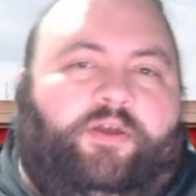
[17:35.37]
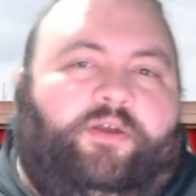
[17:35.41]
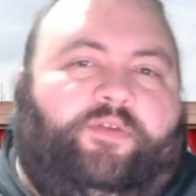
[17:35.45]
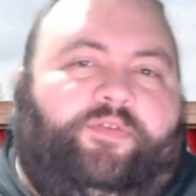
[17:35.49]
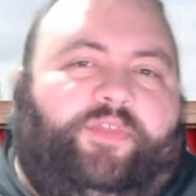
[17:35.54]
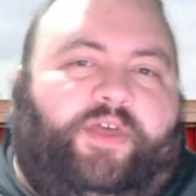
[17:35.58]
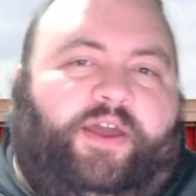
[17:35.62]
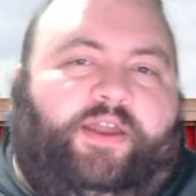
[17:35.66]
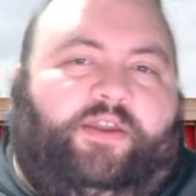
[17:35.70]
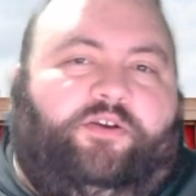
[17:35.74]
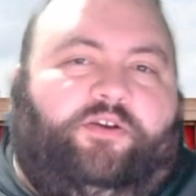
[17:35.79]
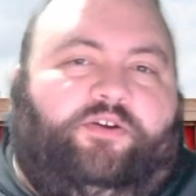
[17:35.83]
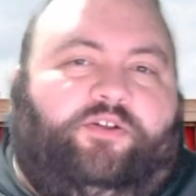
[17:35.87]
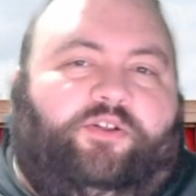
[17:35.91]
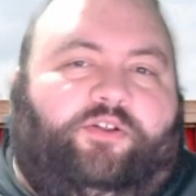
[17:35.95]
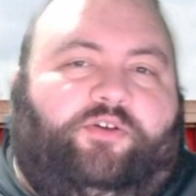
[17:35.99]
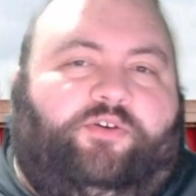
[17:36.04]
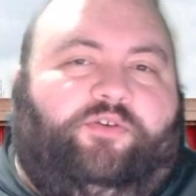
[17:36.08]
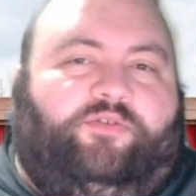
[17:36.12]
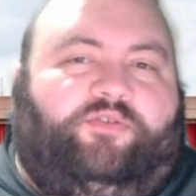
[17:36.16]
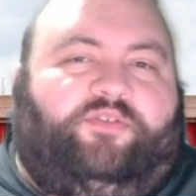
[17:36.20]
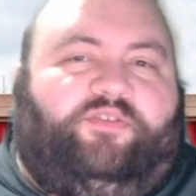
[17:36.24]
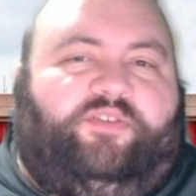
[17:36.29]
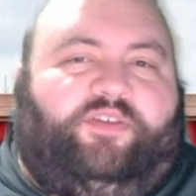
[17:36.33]
that
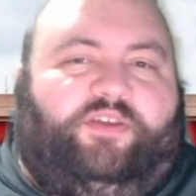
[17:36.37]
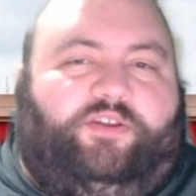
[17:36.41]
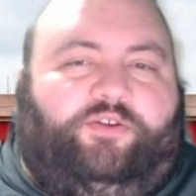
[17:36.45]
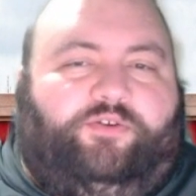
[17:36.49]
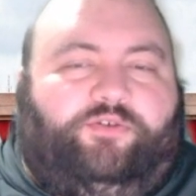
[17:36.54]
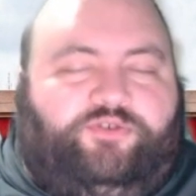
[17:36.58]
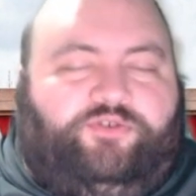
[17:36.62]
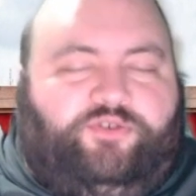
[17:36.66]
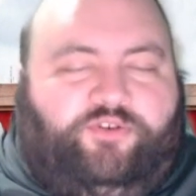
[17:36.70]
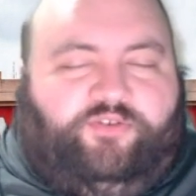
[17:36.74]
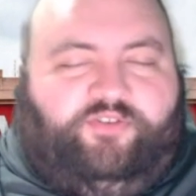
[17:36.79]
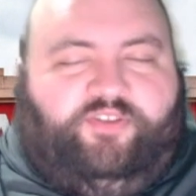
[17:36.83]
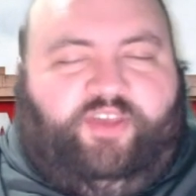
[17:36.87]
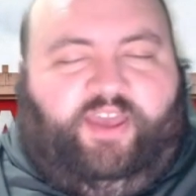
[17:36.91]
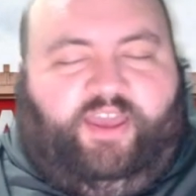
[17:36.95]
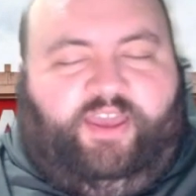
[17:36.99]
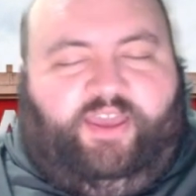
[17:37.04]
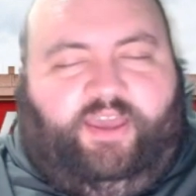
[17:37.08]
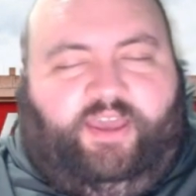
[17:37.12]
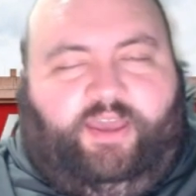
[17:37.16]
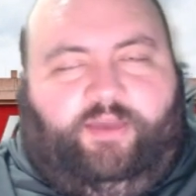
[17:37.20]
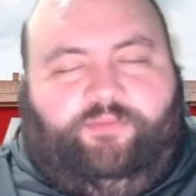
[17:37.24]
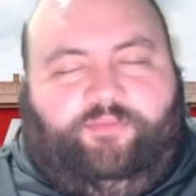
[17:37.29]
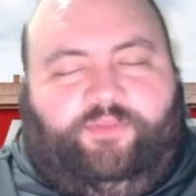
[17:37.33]
includes the neutral site
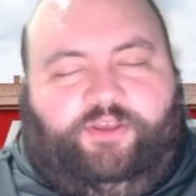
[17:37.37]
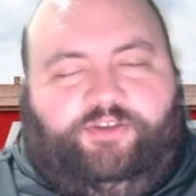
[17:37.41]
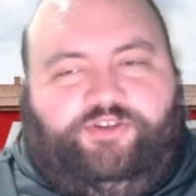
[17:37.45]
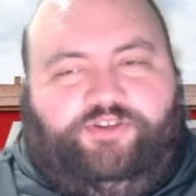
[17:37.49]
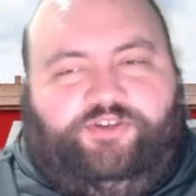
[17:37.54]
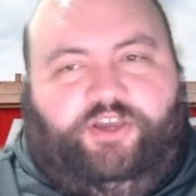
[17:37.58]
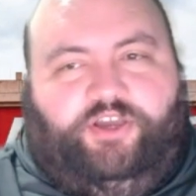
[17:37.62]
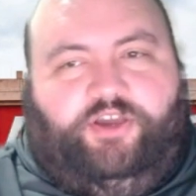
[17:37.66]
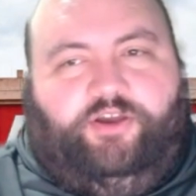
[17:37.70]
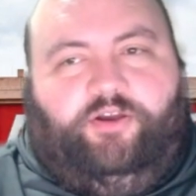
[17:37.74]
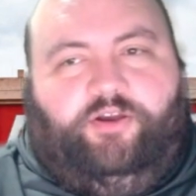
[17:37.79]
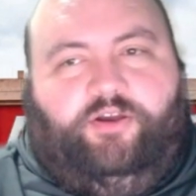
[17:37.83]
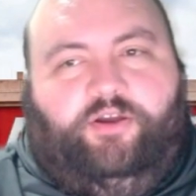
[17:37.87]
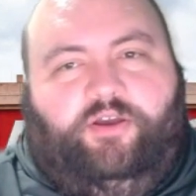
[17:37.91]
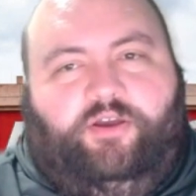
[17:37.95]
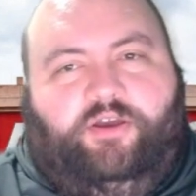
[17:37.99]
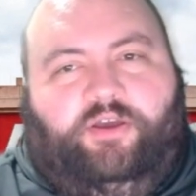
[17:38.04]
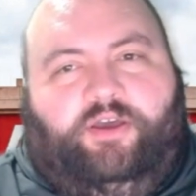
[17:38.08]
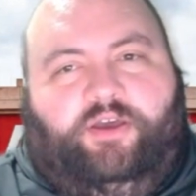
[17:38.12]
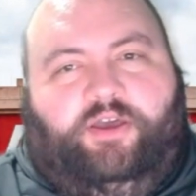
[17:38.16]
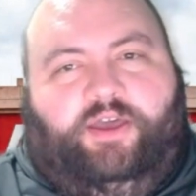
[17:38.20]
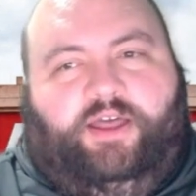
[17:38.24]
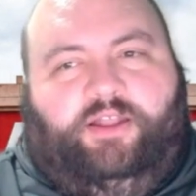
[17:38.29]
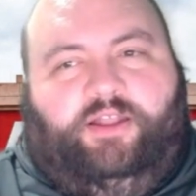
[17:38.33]
game this year
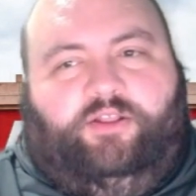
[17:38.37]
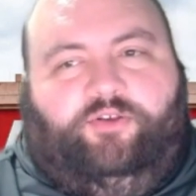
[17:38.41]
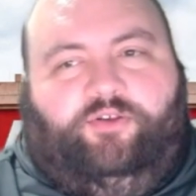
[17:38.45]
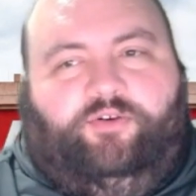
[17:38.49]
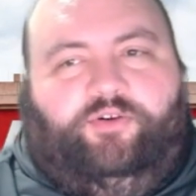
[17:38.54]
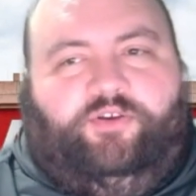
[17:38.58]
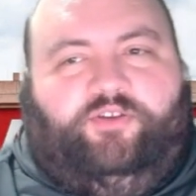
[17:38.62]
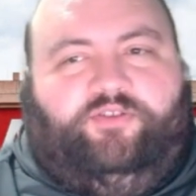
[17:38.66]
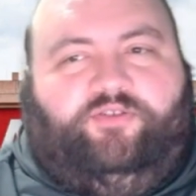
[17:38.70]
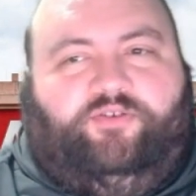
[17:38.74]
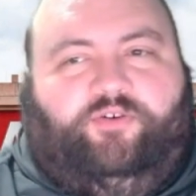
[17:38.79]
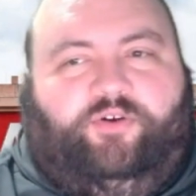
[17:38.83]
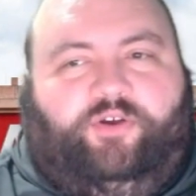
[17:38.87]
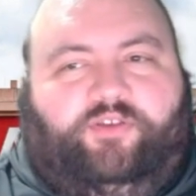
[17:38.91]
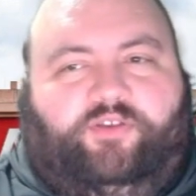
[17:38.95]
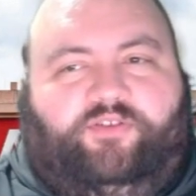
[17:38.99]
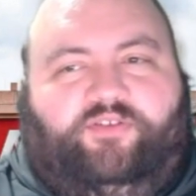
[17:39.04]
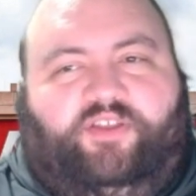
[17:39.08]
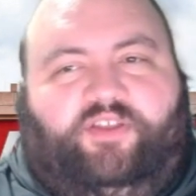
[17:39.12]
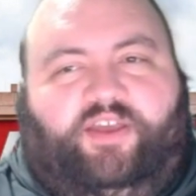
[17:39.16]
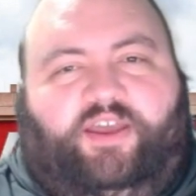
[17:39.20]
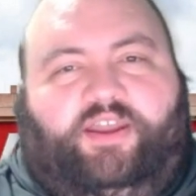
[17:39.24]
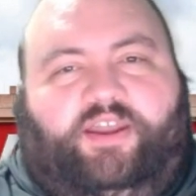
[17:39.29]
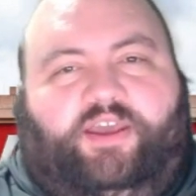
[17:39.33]
at Lucas Oil
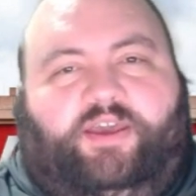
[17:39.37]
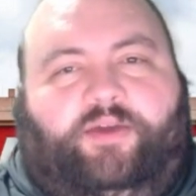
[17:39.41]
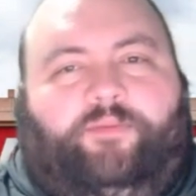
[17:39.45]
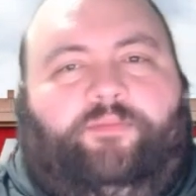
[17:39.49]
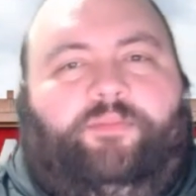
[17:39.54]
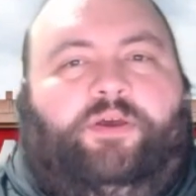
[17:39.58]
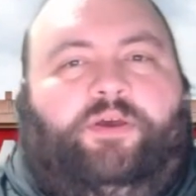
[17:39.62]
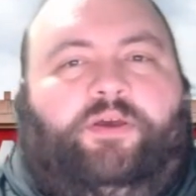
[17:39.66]
Stadium,